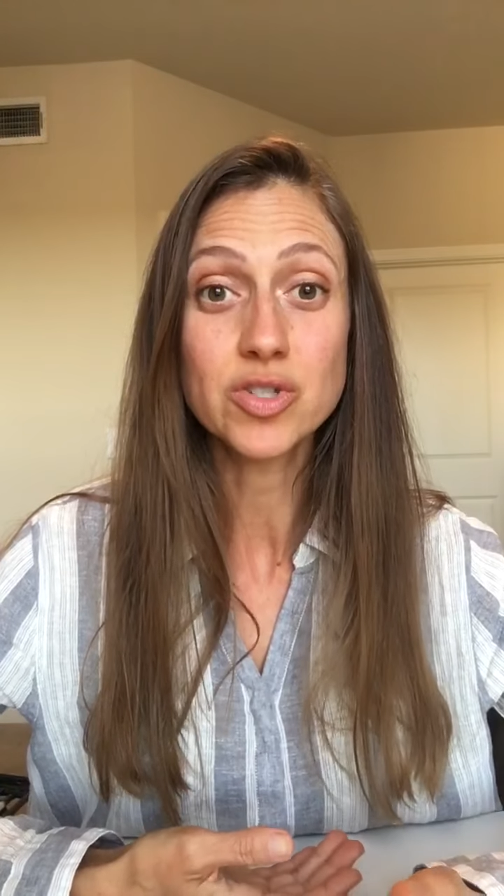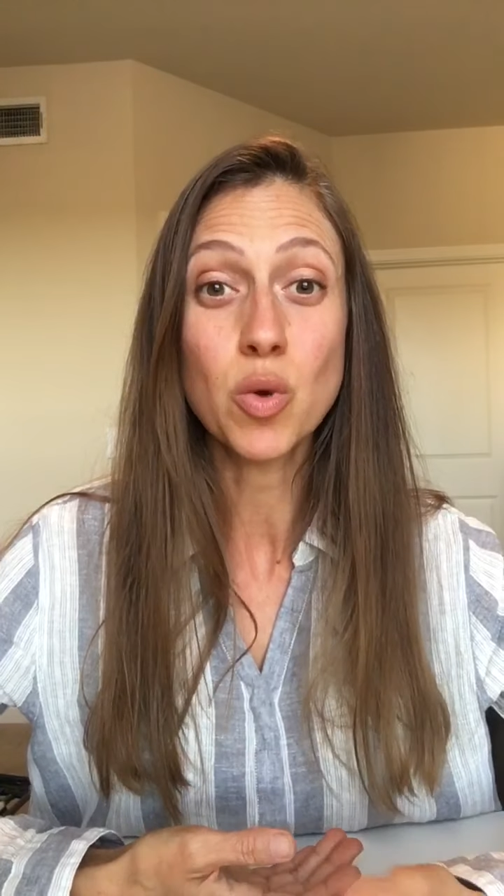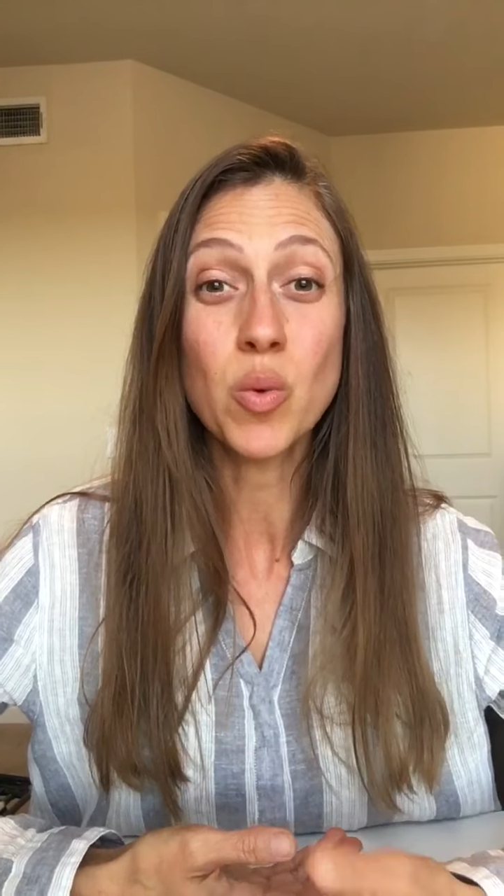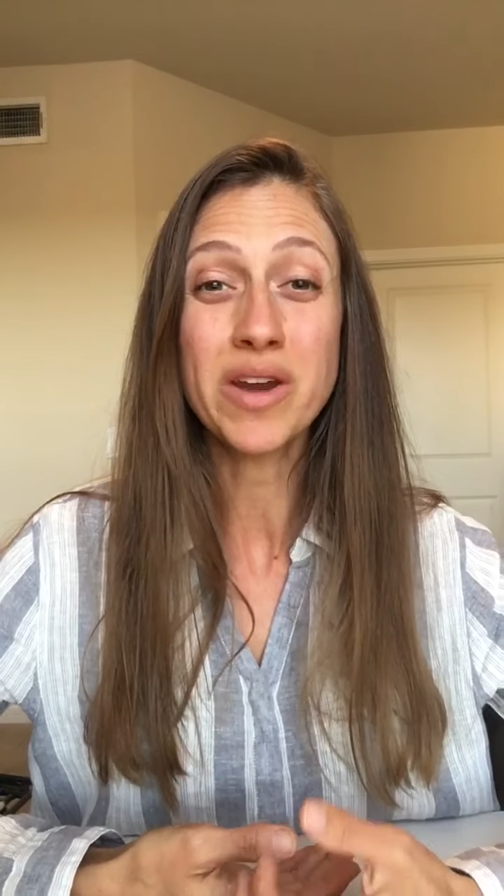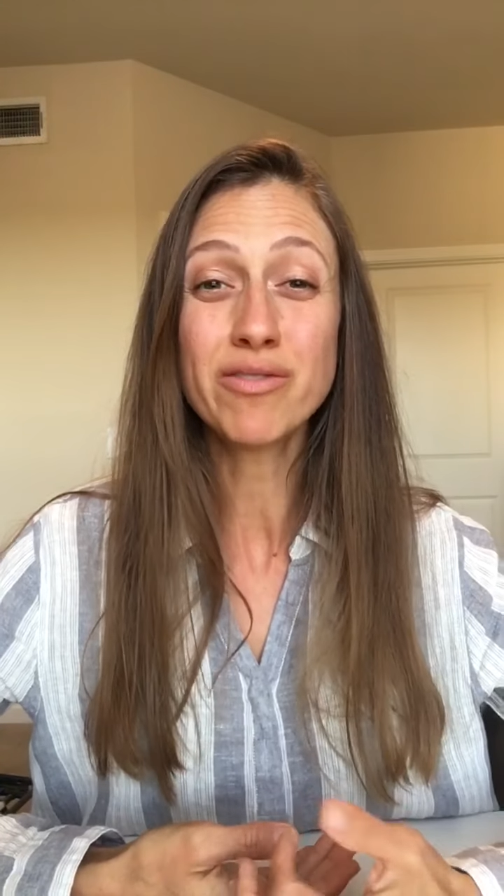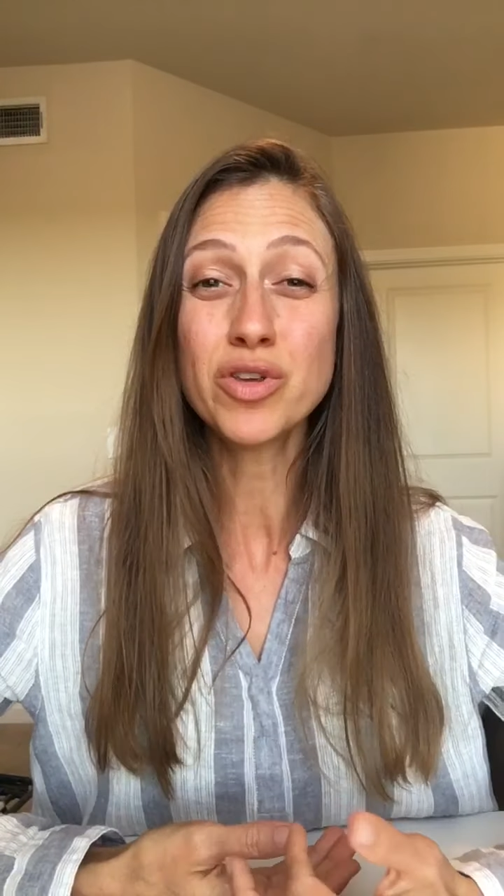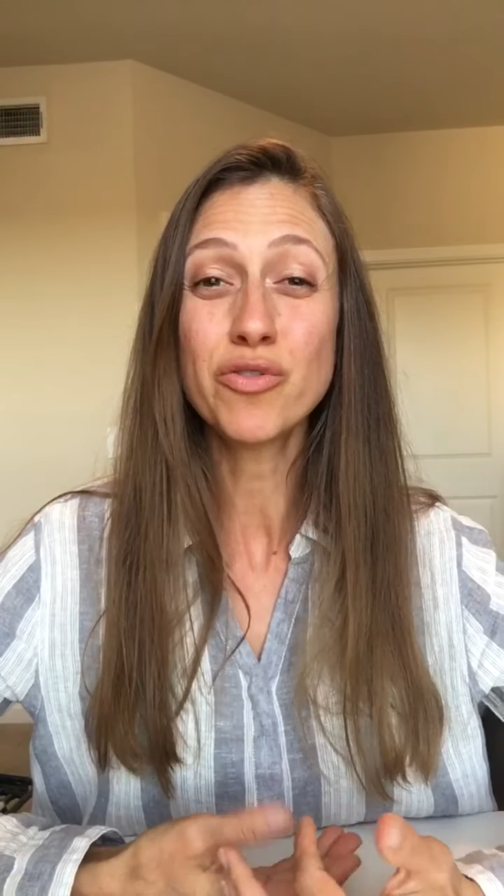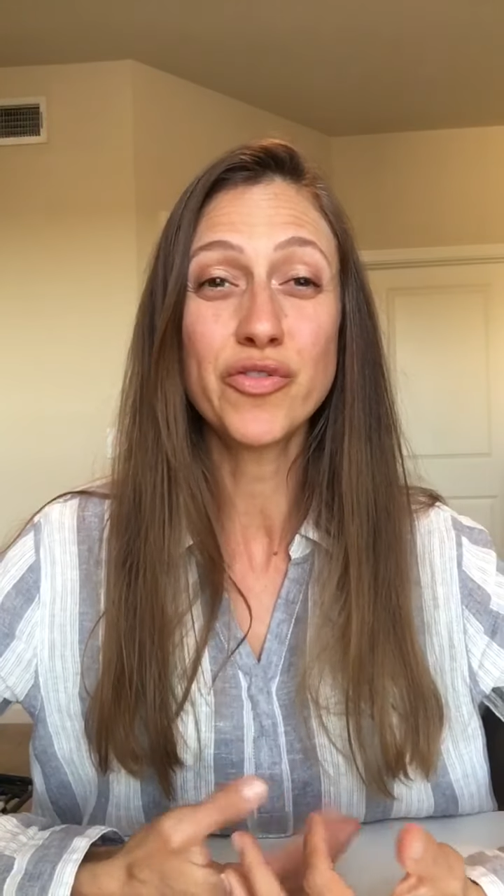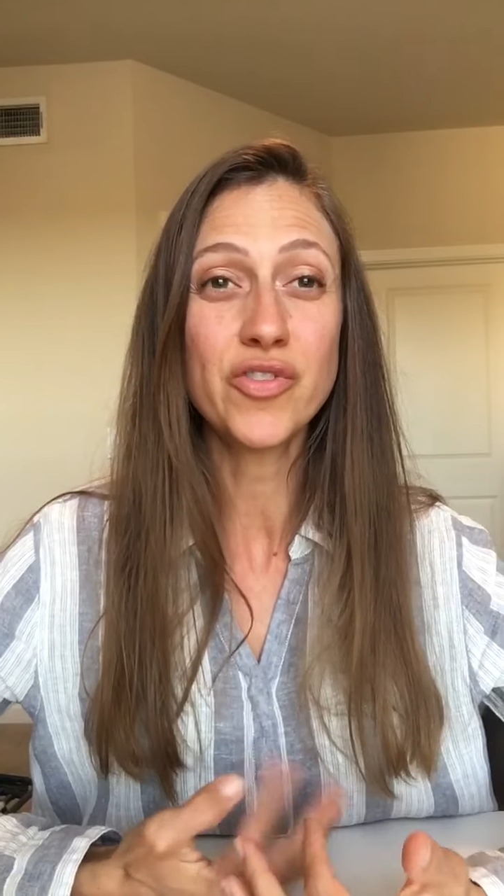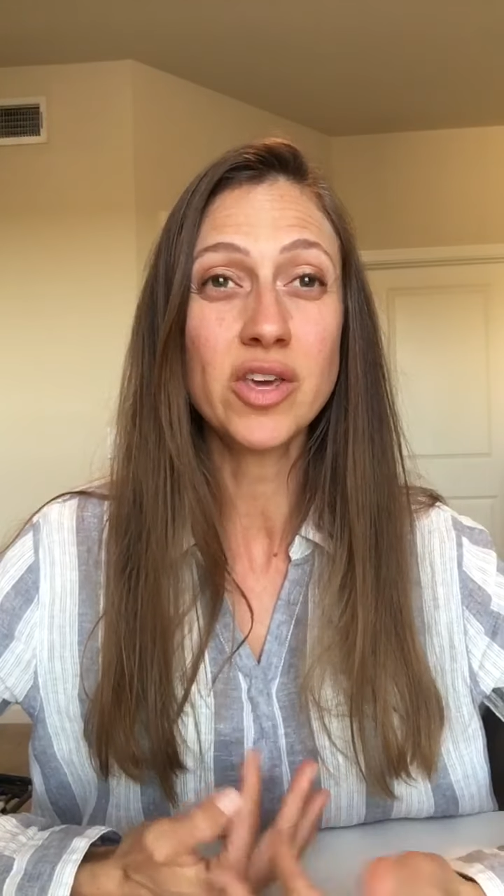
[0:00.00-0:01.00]
So whenever you
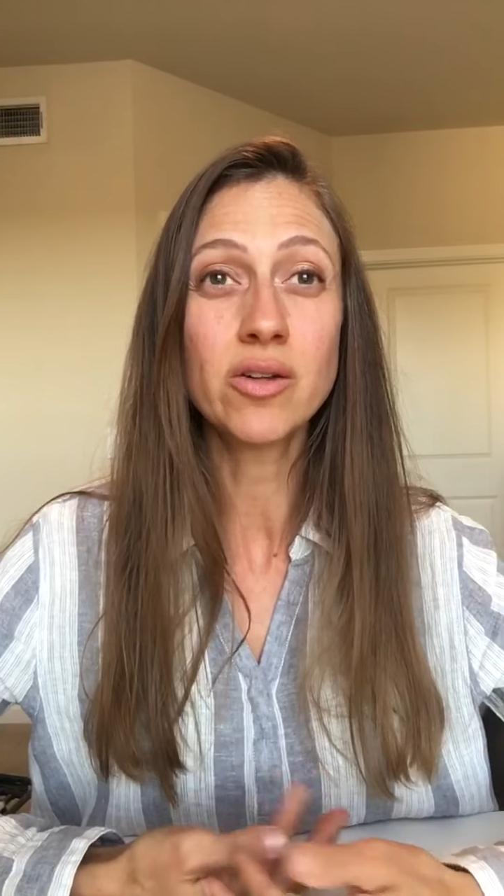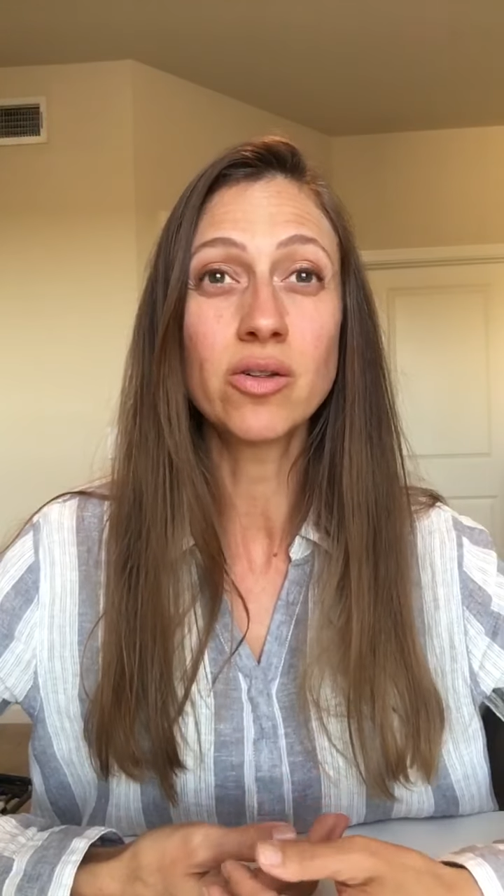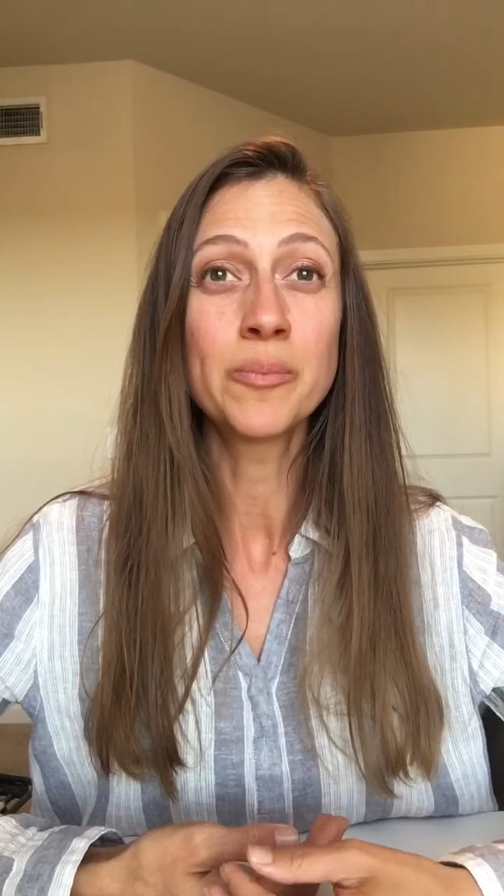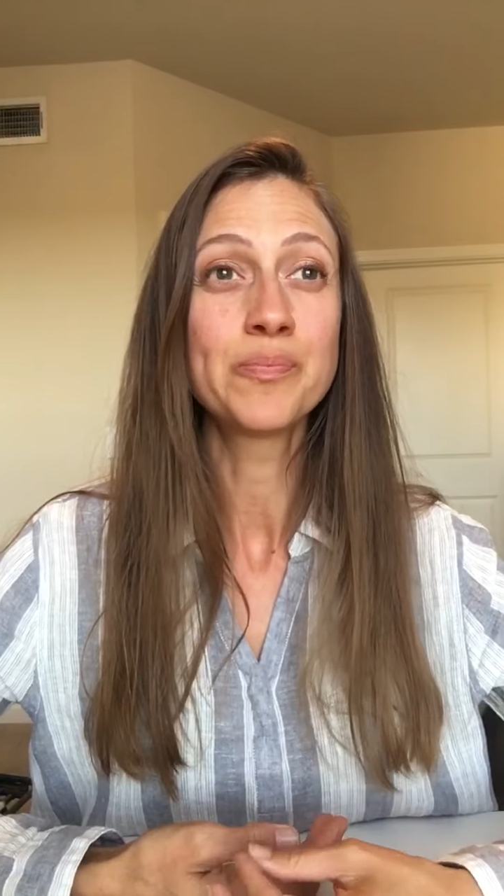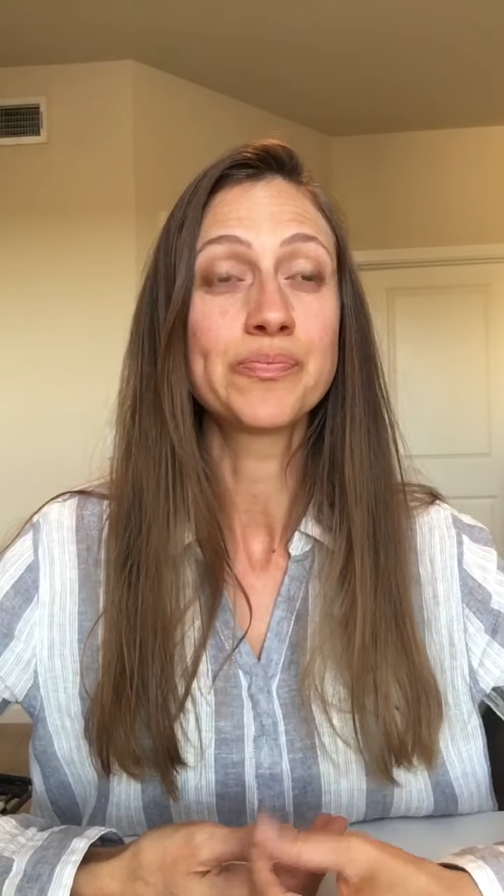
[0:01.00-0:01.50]
feel